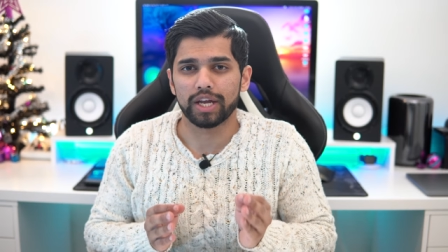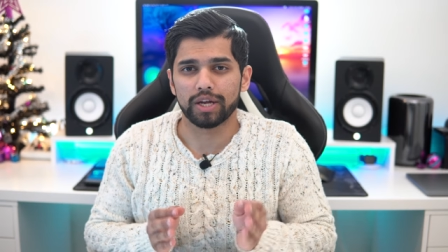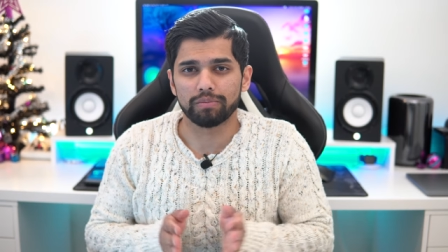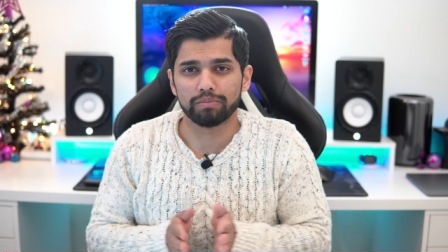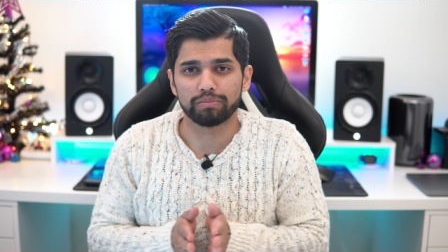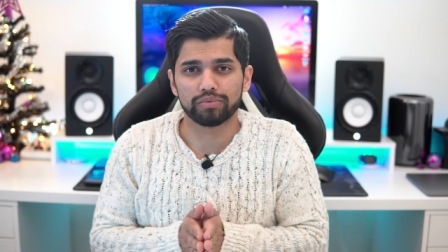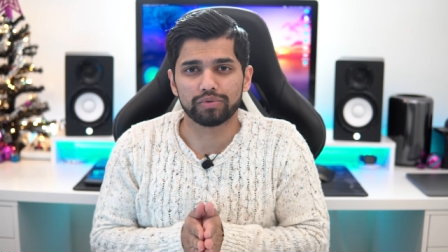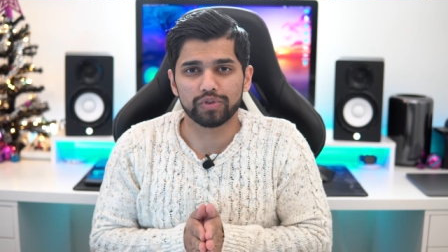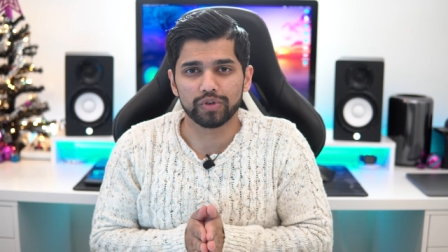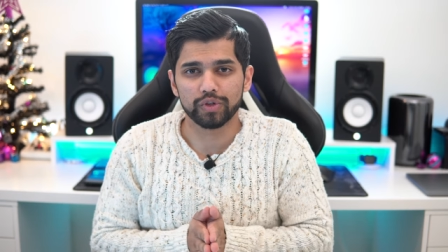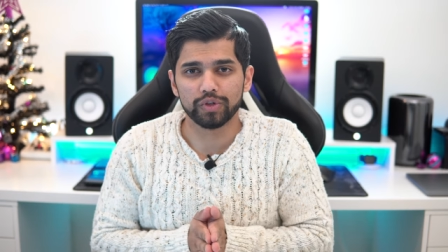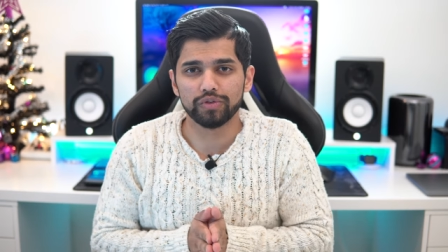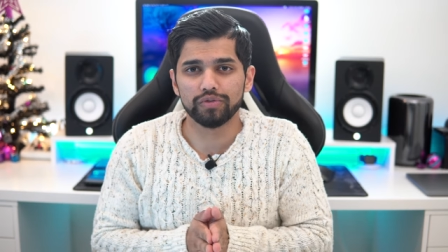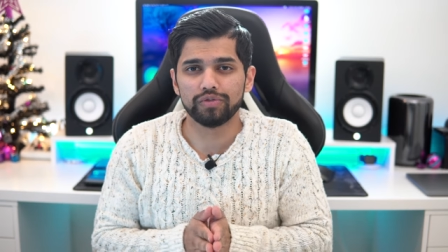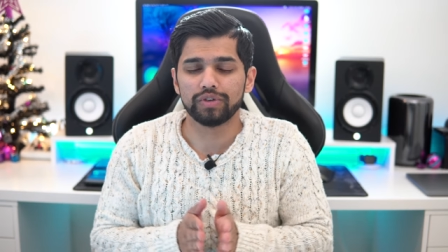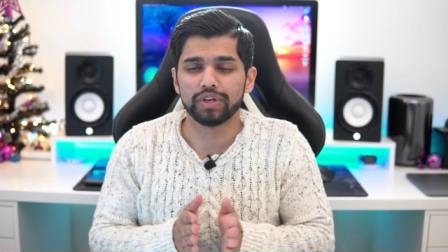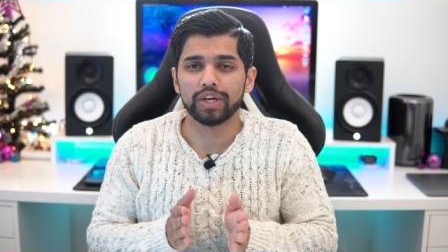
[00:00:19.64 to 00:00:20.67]

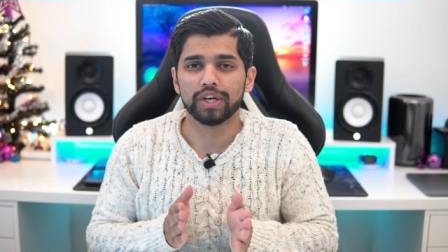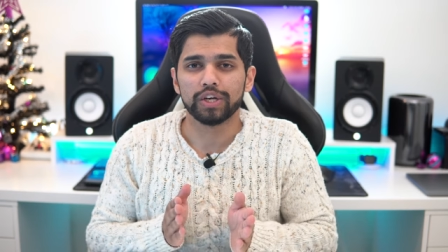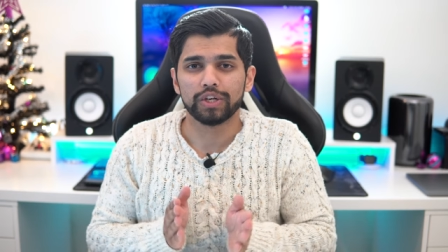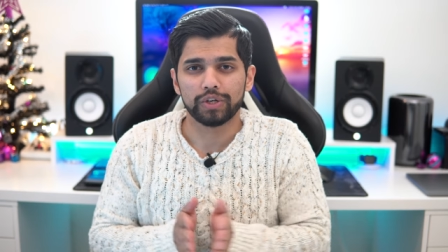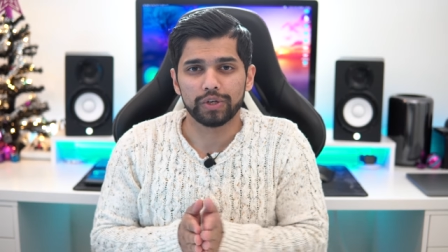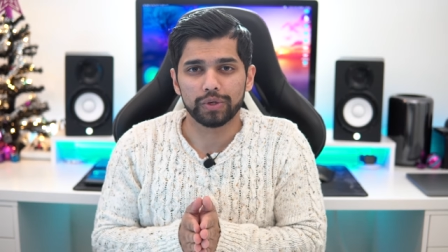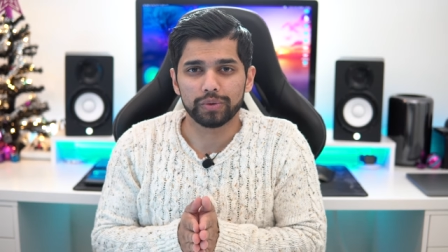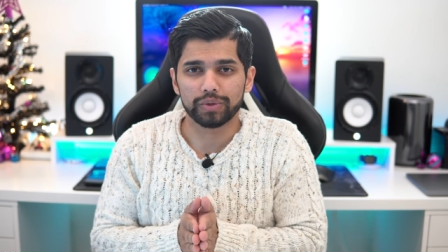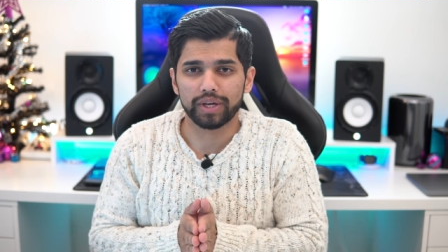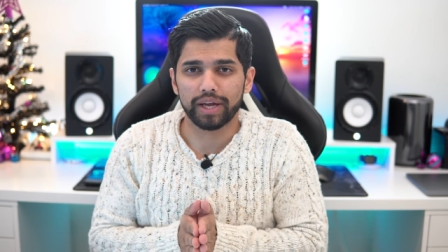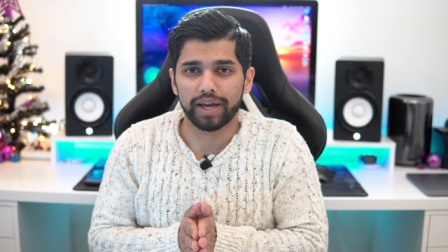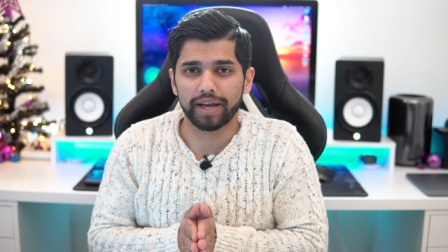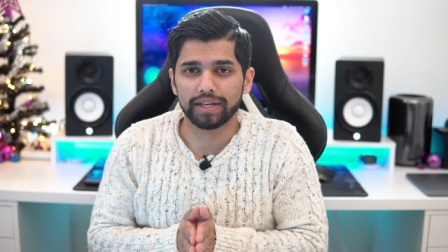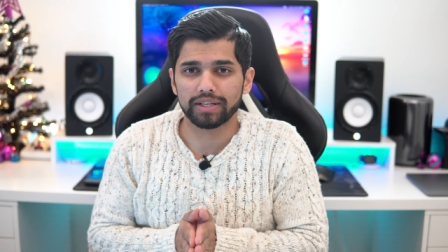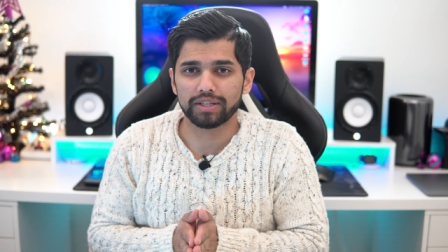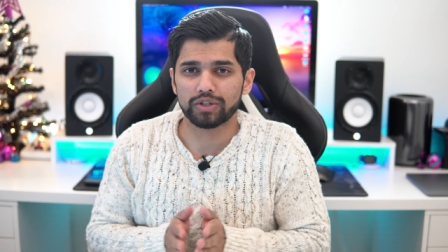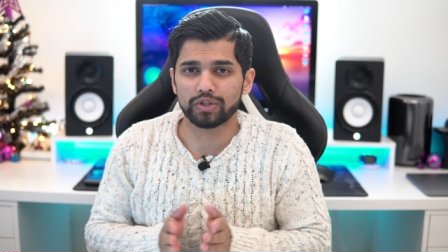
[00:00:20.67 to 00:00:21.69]
improved Nood
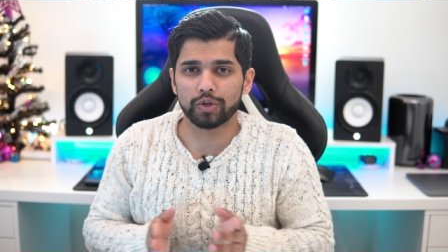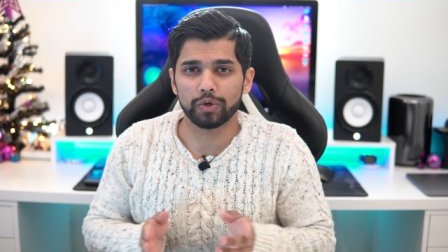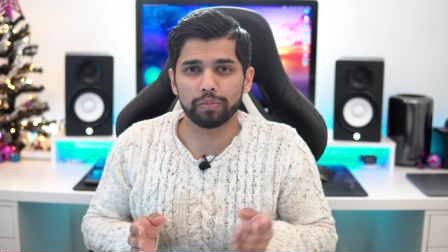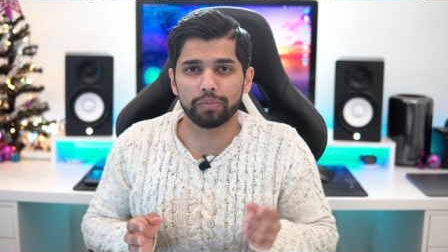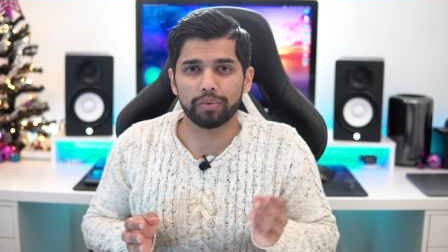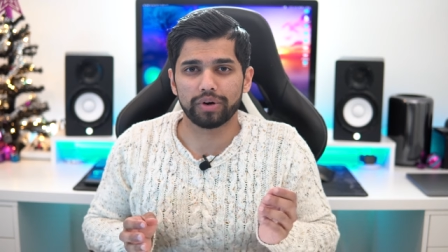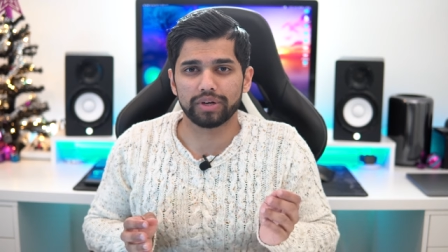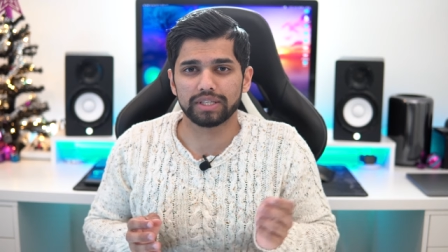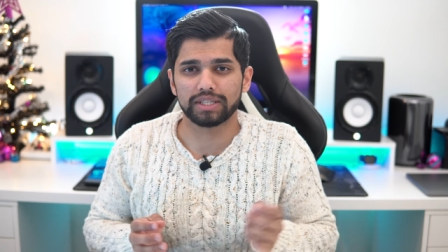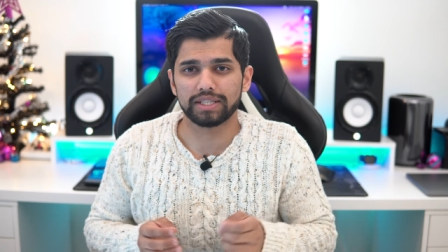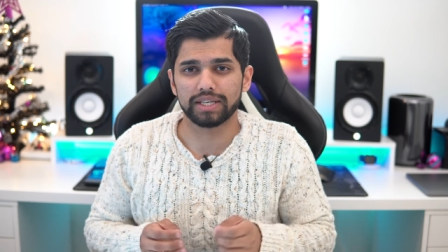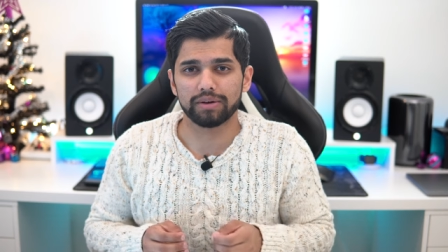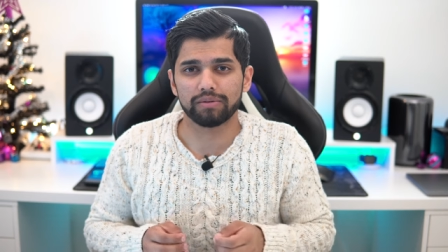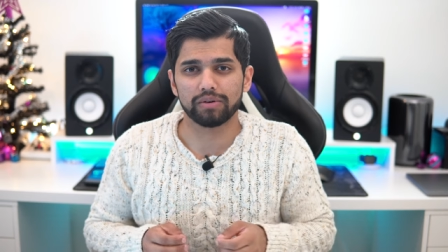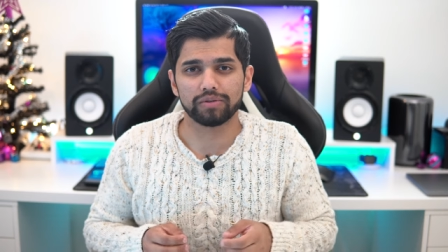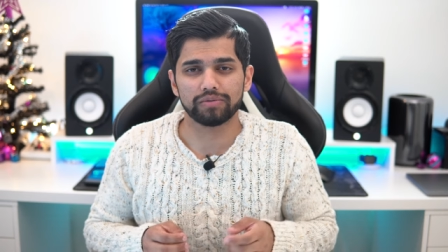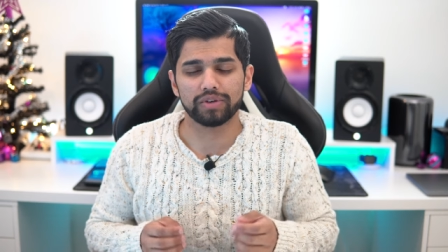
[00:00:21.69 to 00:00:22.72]
case
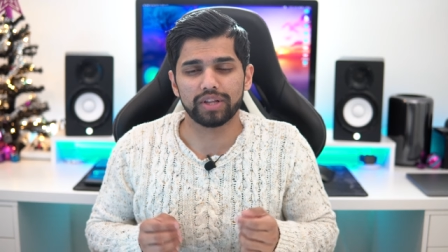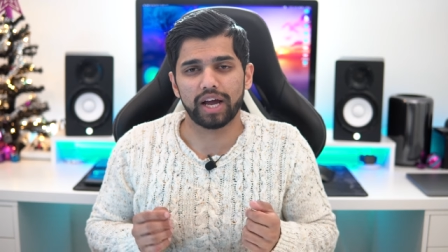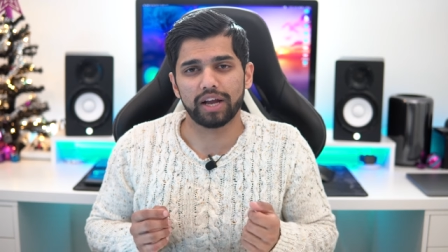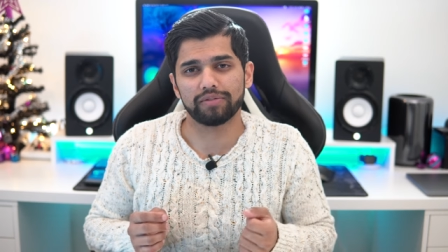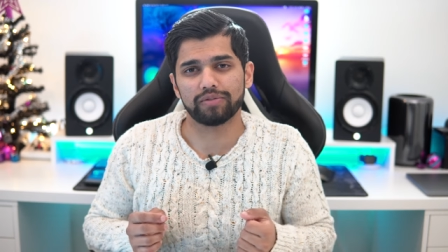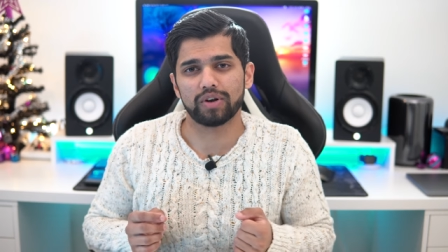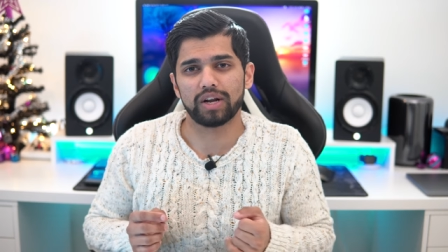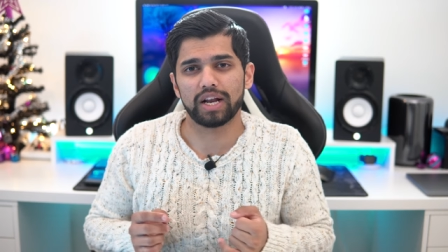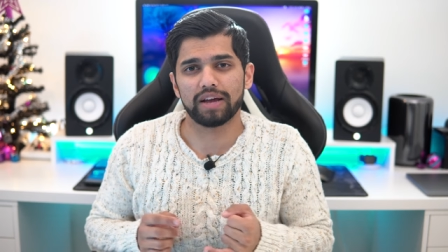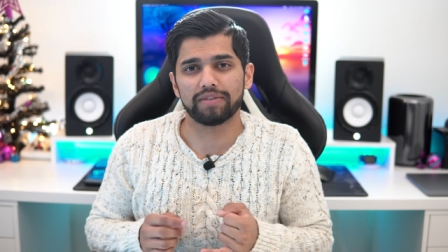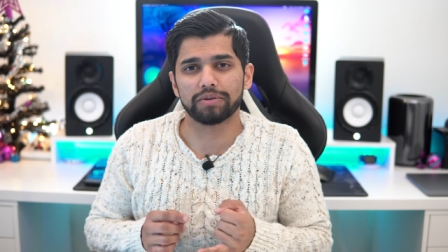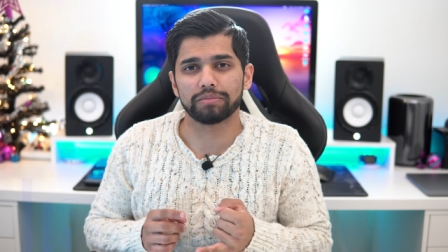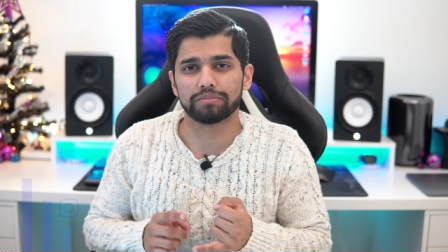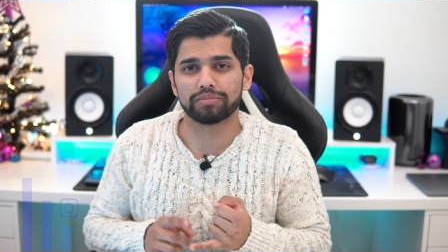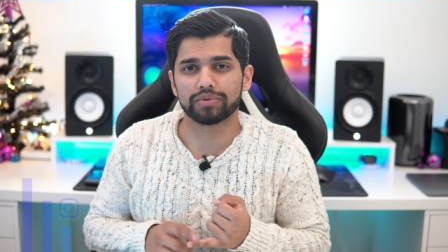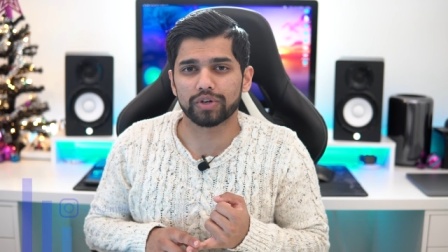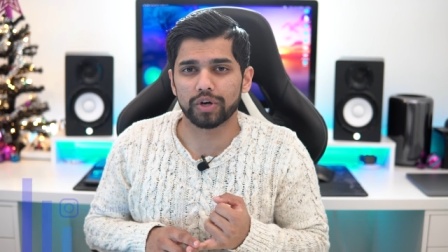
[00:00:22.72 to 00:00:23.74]
2.0 for the iPhone
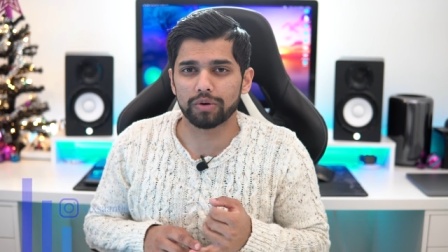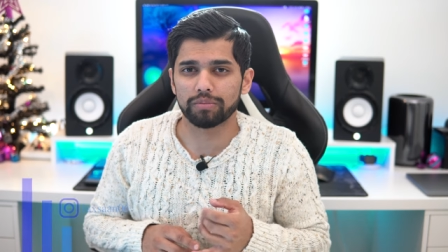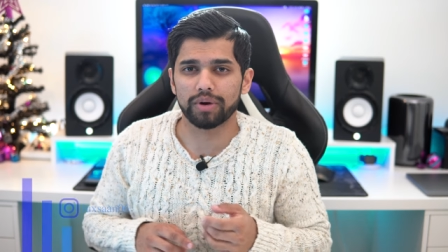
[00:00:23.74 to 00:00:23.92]
11 Pro,